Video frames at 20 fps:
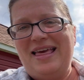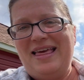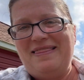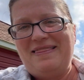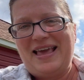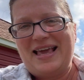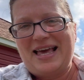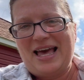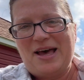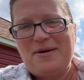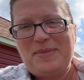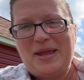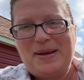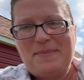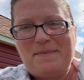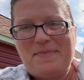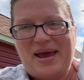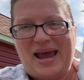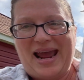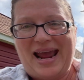They come
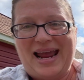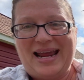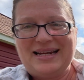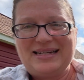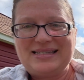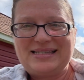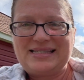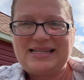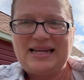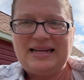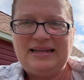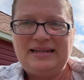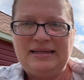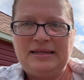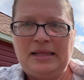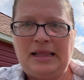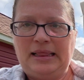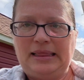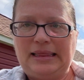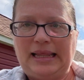in bags
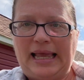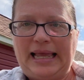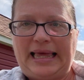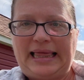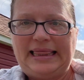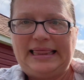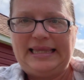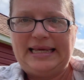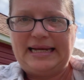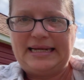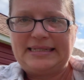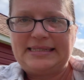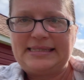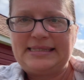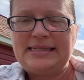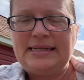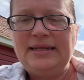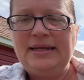like this.